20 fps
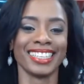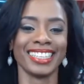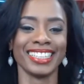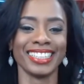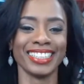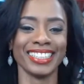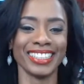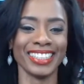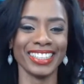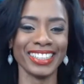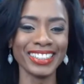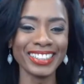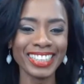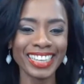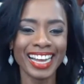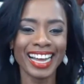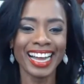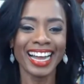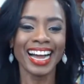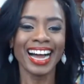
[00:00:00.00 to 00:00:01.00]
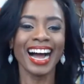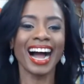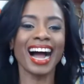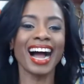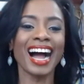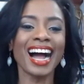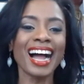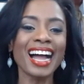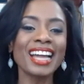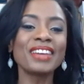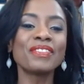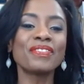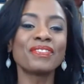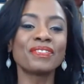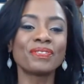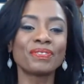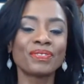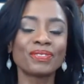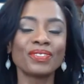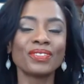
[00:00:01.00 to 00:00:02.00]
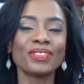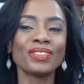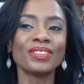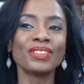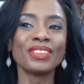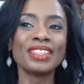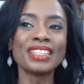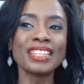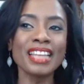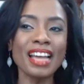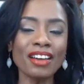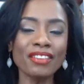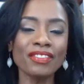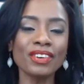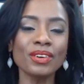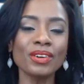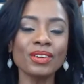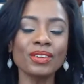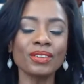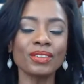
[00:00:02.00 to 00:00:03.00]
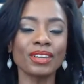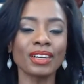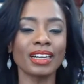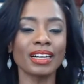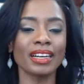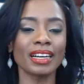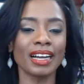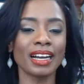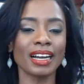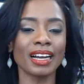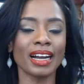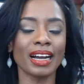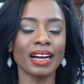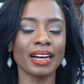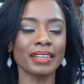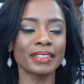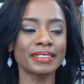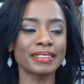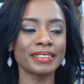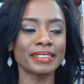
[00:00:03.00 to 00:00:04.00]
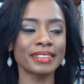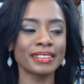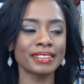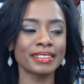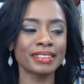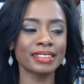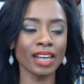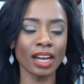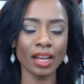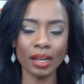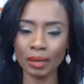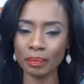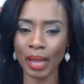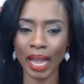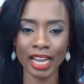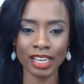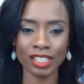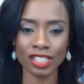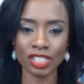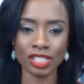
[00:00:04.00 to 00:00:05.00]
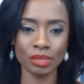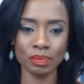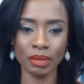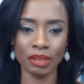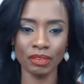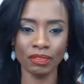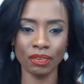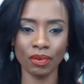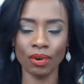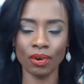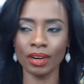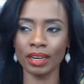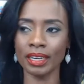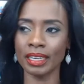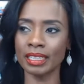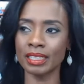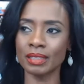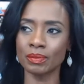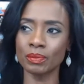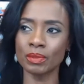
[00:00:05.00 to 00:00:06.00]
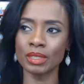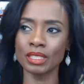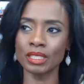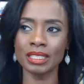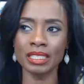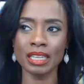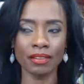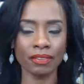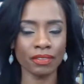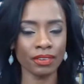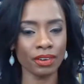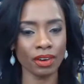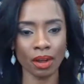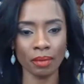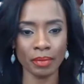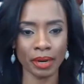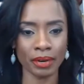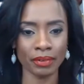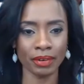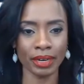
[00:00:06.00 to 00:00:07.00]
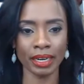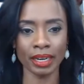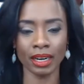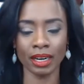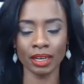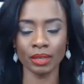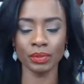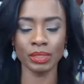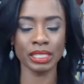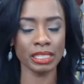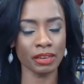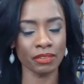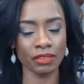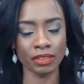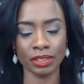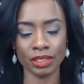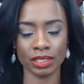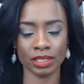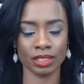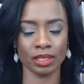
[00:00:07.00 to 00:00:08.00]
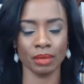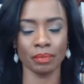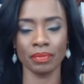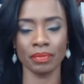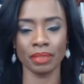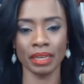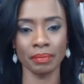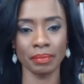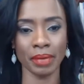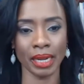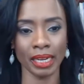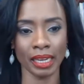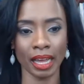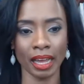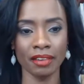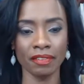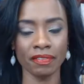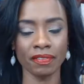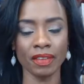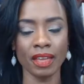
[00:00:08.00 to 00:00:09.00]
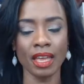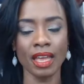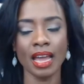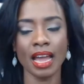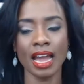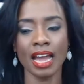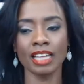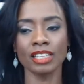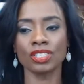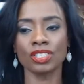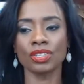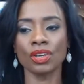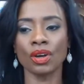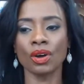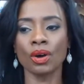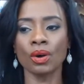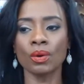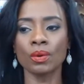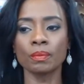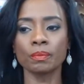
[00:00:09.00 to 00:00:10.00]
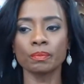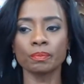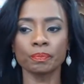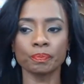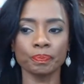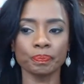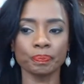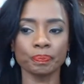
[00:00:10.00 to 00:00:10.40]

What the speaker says: You know, I've never done a pageants before. It was never on my radar. It was never something in my life. And so